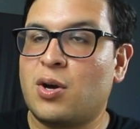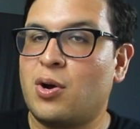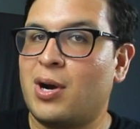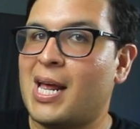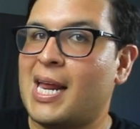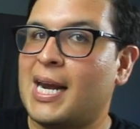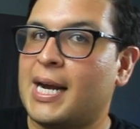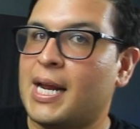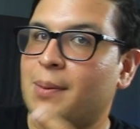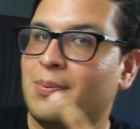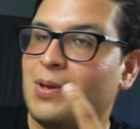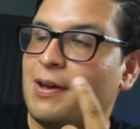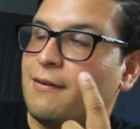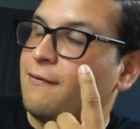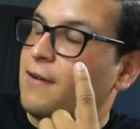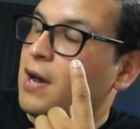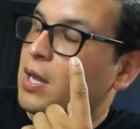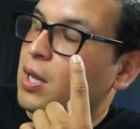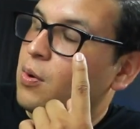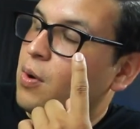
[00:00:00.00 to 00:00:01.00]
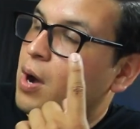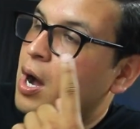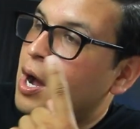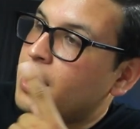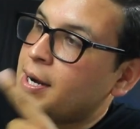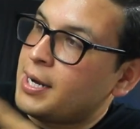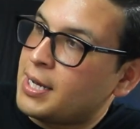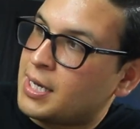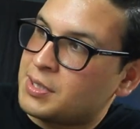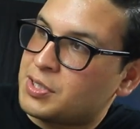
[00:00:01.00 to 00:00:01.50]
go on ahead and give me a follow
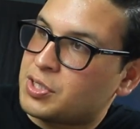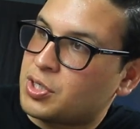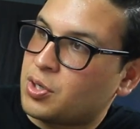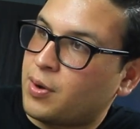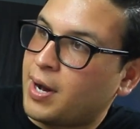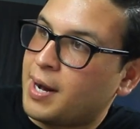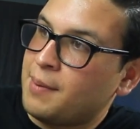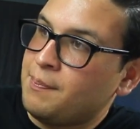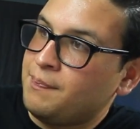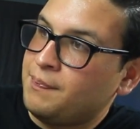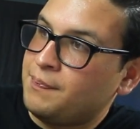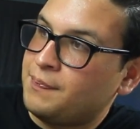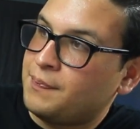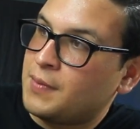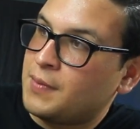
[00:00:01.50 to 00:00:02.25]
on Instagram.